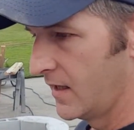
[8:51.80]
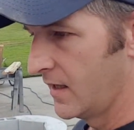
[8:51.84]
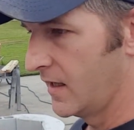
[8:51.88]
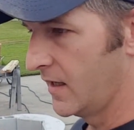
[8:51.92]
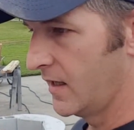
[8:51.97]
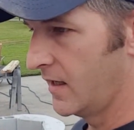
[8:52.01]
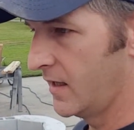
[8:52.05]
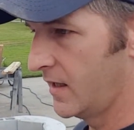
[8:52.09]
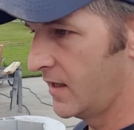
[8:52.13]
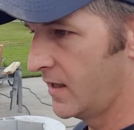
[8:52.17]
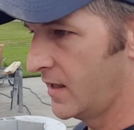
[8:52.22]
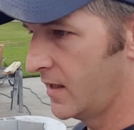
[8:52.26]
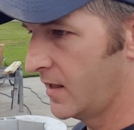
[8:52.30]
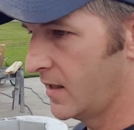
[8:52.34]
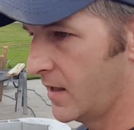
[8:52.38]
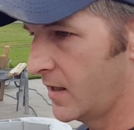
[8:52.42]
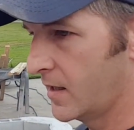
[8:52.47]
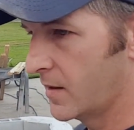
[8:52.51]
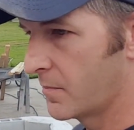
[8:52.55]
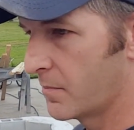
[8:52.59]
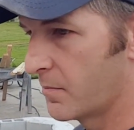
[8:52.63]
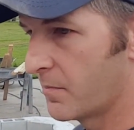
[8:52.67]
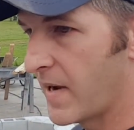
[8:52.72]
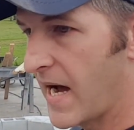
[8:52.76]

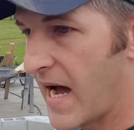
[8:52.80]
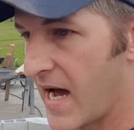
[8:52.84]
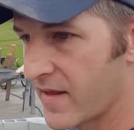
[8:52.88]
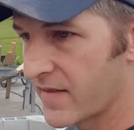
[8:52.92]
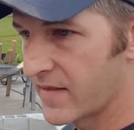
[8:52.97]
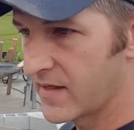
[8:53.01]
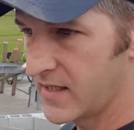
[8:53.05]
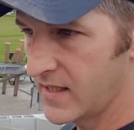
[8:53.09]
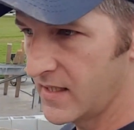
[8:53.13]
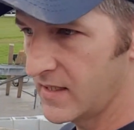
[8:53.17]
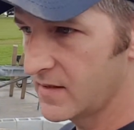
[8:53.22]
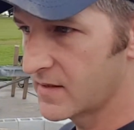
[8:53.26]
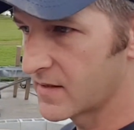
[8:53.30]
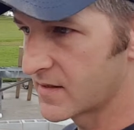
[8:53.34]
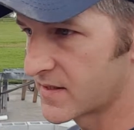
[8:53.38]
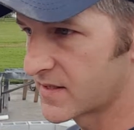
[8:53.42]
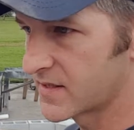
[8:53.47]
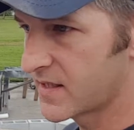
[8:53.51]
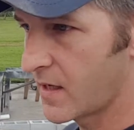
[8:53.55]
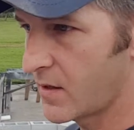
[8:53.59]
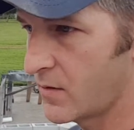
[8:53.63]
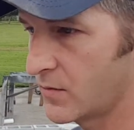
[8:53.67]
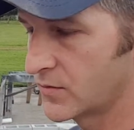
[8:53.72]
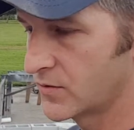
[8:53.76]
By then the
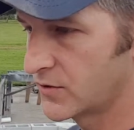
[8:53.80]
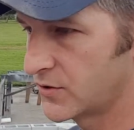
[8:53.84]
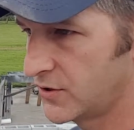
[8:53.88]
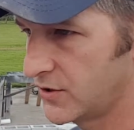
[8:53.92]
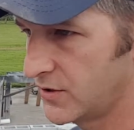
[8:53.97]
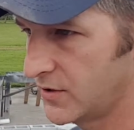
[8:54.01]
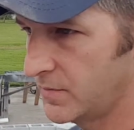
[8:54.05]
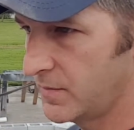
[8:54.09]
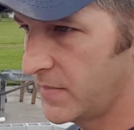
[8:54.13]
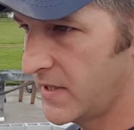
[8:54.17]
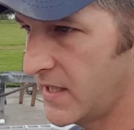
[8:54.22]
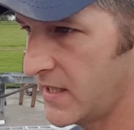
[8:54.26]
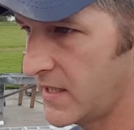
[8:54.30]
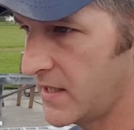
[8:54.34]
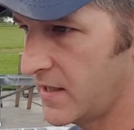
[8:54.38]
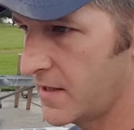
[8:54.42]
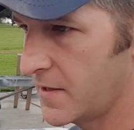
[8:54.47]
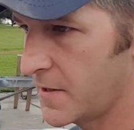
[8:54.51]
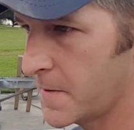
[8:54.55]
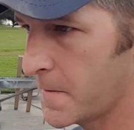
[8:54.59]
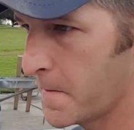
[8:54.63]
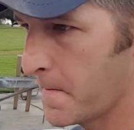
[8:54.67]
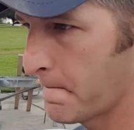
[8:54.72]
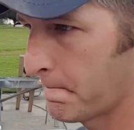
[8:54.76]
stone should be
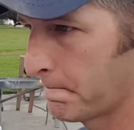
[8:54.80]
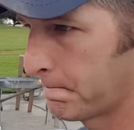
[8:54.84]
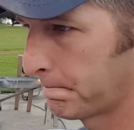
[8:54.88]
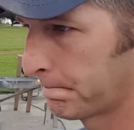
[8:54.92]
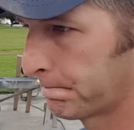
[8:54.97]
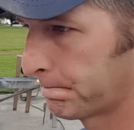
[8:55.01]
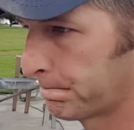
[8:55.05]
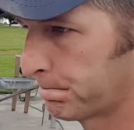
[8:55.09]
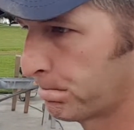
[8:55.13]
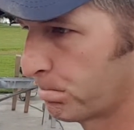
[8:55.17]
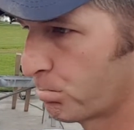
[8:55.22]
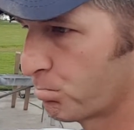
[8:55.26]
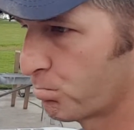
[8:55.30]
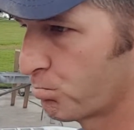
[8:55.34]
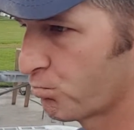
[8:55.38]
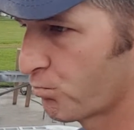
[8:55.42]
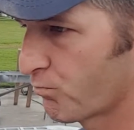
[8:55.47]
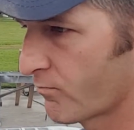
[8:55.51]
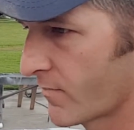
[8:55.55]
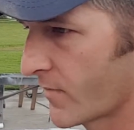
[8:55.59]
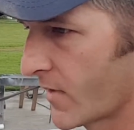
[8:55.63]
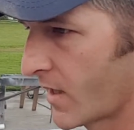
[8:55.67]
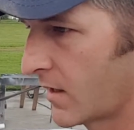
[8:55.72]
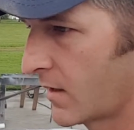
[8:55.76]
here,
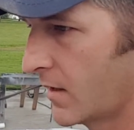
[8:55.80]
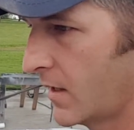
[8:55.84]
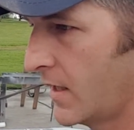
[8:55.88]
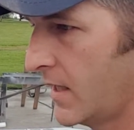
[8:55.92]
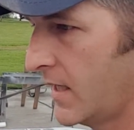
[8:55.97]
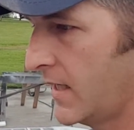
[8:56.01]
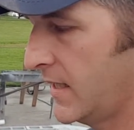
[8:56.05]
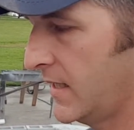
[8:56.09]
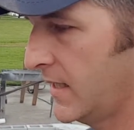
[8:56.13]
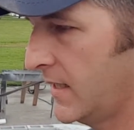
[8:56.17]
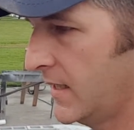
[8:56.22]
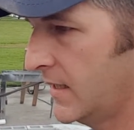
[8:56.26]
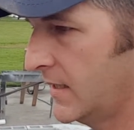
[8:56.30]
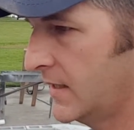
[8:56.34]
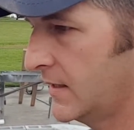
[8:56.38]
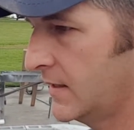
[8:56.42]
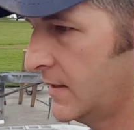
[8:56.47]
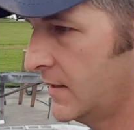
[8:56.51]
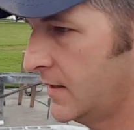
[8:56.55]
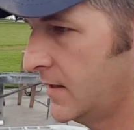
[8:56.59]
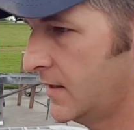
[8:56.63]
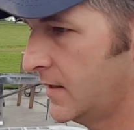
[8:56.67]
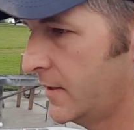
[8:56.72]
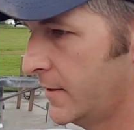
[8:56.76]

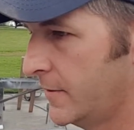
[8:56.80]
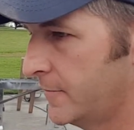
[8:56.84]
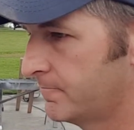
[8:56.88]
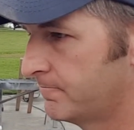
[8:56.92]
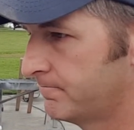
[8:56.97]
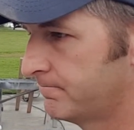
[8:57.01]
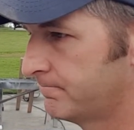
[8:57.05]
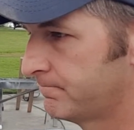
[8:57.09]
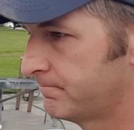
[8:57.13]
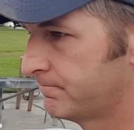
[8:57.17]
and